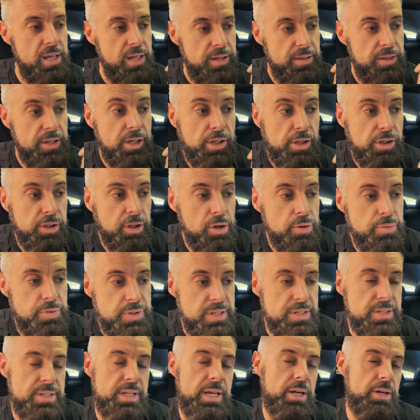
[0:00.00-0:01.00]
The
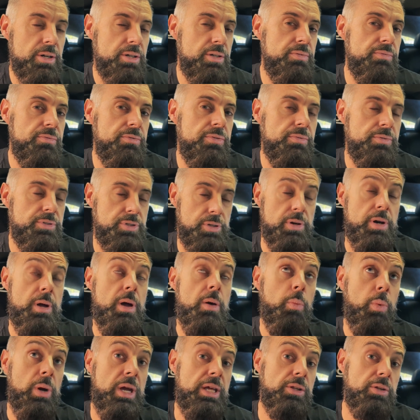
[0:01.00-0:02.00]
closest thing I can, sorry, a
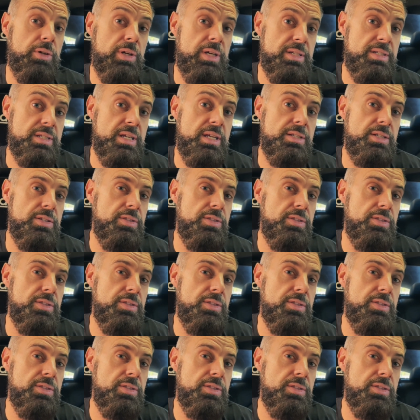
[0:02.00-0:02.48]
weird looking sensor.